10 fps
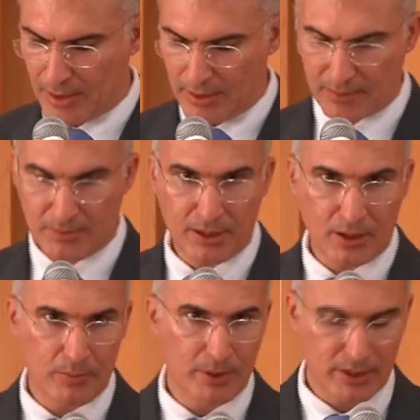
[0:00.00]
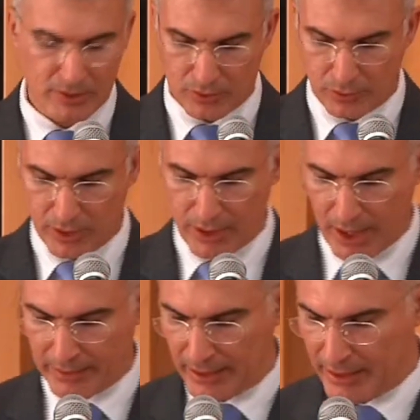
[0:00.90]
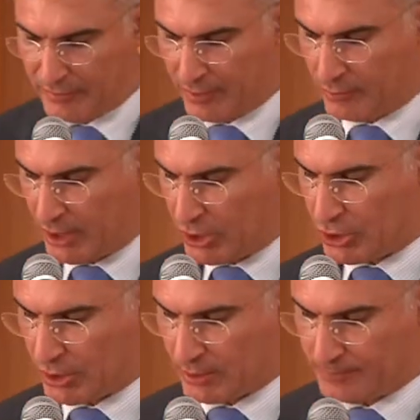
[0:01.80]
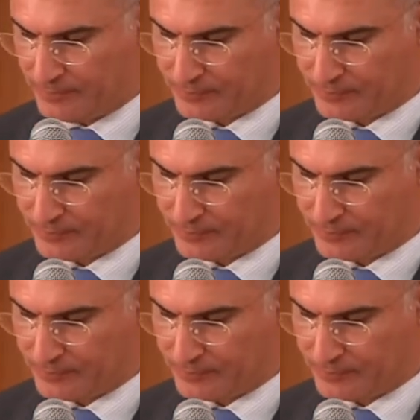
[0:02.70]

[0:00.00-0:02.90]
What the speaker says: Let me now pass to the Anna Lindh Foundation,